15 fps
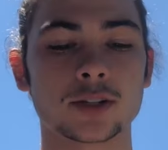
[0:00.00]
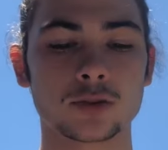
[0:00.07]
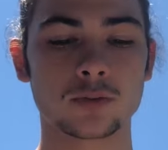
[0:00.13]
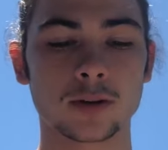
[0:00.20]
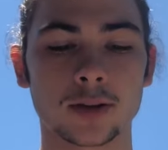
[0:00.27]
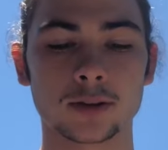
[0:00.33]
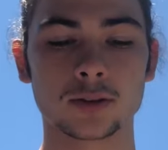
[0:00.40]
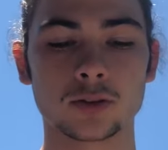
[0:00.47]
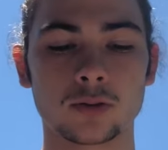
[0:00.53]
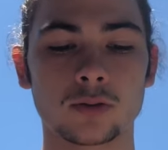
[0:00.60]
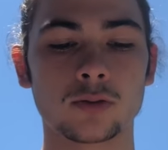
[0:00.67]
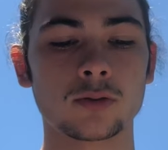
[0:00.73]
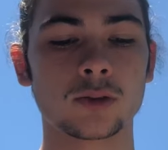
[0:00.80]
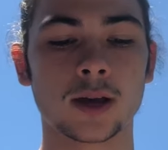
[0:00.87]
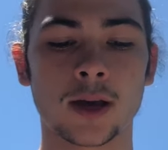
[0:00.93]
just want to
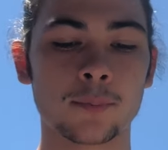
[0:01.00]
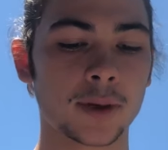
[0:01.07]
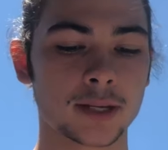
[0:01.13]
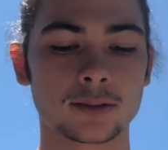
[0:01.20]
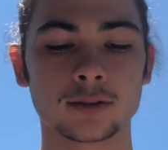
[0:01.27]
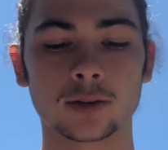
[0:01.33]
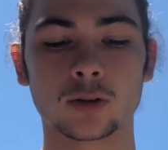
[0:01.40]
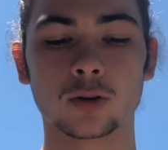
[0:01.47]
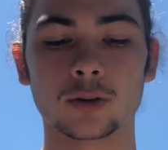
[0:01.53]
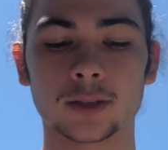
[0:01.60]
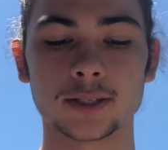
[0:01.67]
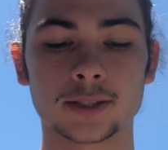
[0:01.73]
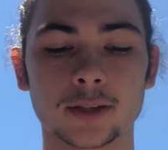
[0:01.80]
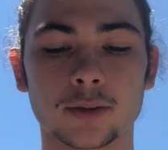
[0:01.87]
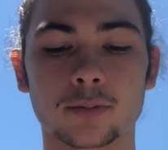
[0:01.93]
do basically a
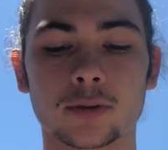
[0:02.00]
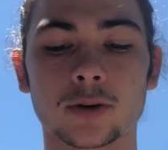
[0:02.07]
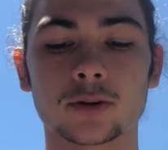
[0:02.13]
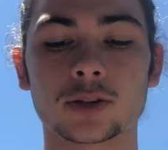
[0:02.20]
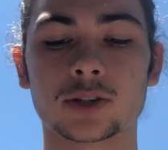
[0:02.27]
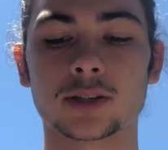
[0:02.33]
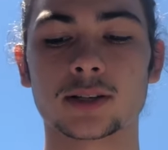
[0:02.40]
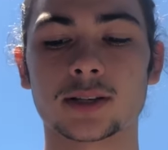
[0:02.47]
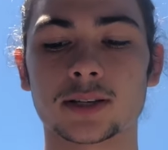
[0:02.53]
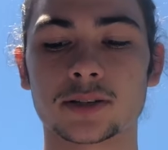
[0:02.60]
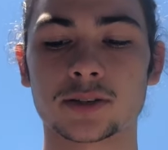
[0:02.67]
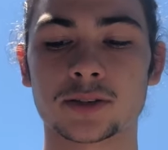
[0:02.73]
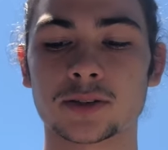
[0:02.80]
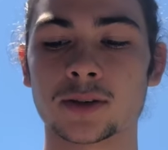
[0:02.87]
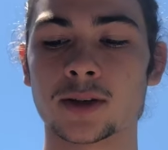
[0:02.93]
holistic approach to
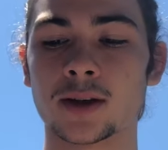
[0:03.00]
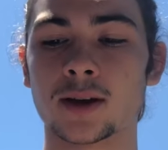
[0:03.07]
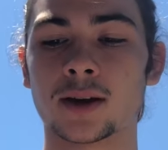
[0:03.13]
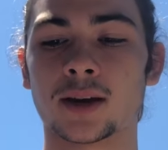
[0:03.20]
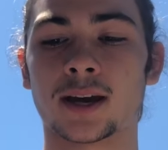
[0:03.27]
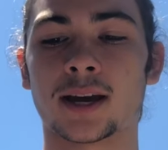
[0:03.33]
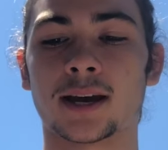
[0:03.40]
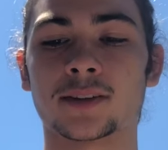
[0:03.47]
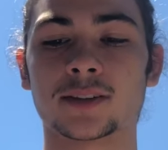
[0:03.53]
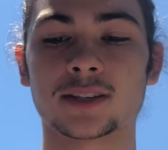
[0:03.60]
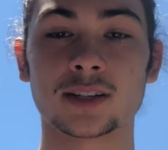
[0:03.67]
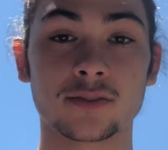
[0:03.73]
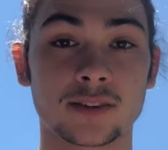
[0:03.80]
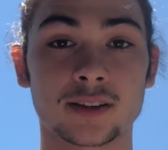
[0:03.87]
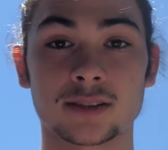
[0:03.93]
this. And the
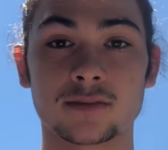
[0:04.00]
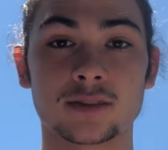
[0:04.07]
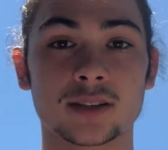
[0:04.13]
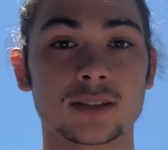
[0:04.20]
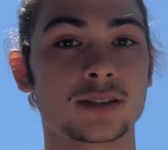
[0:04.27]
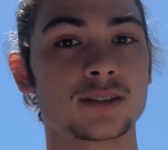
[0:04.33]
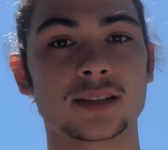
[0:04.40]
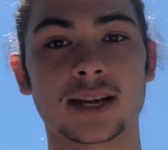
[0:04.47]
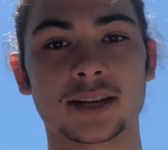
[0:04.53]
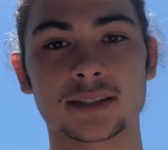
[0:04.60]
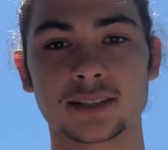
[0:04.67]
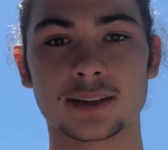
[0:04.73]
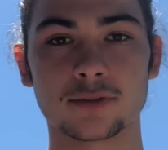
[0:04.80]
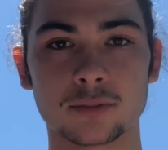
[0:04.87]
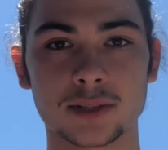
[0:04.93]
significance of this is that
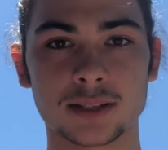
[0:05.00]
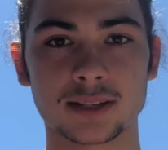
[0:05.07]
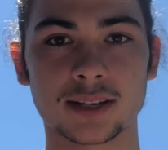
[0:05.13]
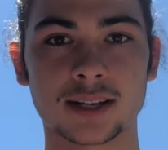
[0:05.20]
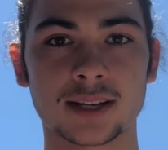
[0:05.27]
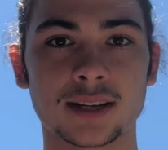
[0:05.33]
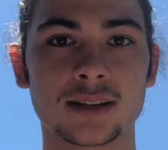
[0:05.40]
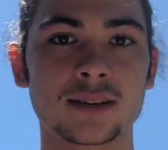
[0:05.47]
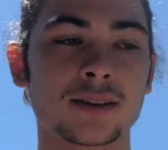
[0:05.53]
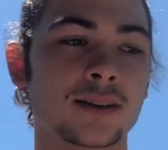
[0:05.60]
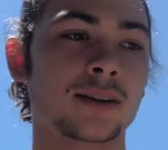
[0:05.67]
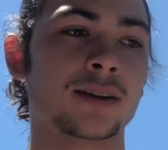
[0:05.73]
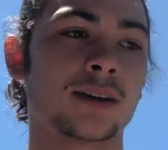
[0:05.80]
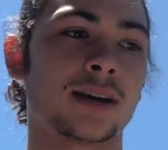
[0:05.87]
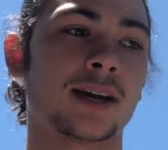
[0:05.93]
it's never been studied,
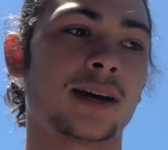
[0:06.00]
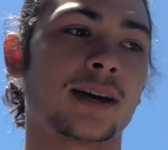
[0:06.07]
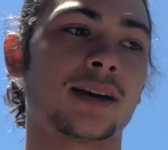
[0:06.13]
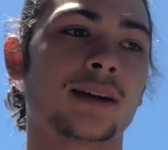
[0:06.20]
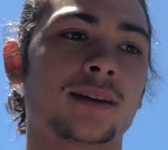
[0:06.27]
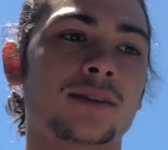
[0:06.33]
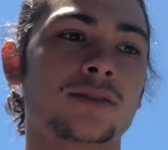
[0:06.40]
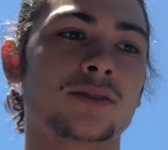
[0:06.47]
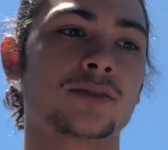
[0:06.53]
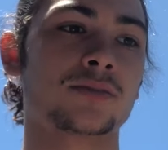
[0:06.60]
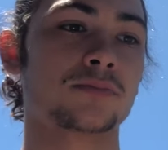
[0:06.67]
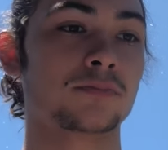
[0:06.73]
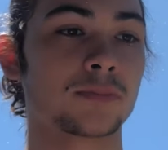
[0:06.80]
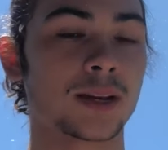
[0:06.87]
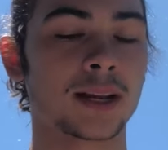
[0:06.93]
and
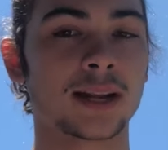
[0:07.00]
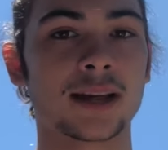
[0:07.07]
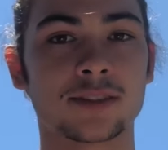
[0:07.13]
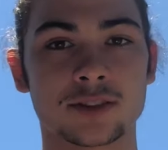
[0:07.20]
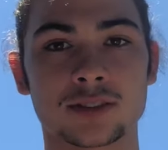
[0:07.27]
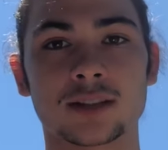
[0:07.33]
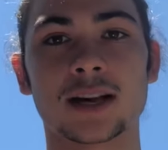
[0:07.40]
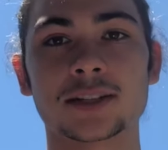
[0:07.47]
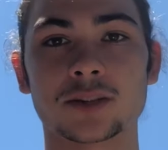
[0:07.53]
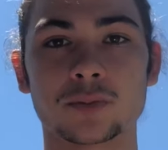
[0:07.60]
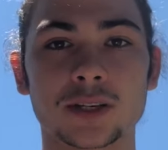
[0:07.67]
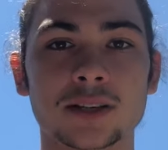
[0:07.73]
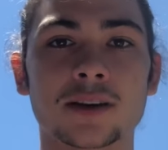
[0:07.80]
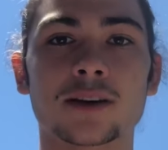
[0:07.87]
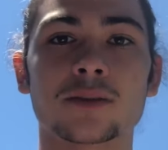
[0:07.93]
there's a lot to
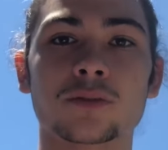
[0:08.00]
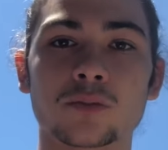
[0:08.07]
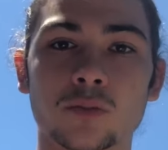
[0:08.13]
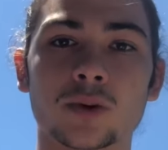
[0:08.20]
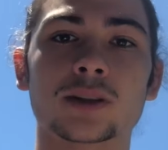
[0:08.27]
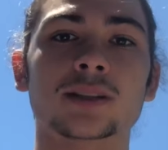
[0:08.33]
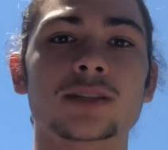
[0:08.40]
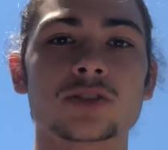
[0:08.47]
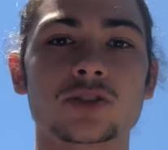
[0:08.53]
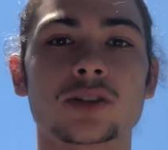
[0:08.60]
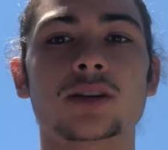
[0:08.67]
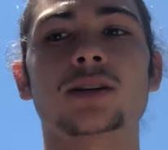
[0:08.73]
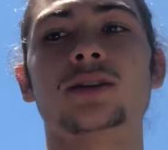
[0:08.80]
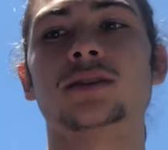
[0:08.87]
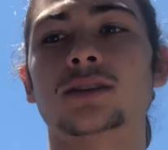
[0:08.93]
be done with this
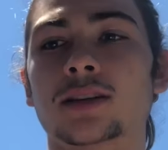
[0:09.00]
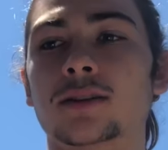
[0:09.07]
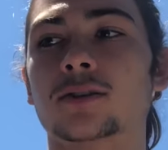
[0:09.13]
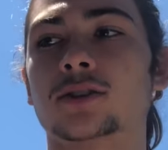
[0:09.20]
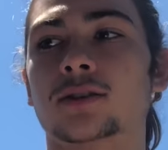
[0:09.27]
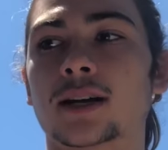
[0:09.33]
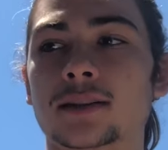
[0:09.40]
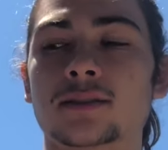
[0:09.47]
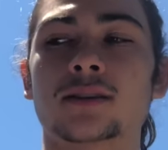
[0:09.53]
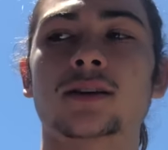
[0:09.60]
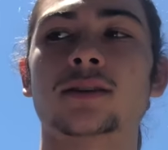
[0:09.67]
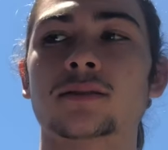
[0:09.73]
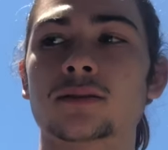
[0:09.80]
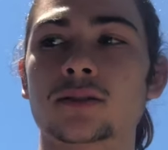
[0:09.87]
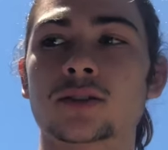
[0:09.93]
genus, and there's a lot
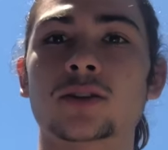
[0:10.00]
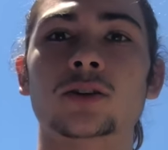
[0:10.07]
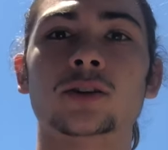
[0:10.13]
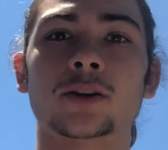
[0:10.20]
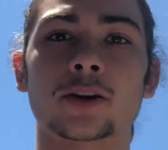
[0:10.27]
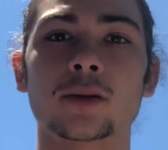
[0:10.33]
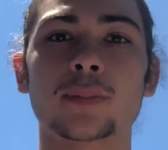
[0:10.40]
to still learn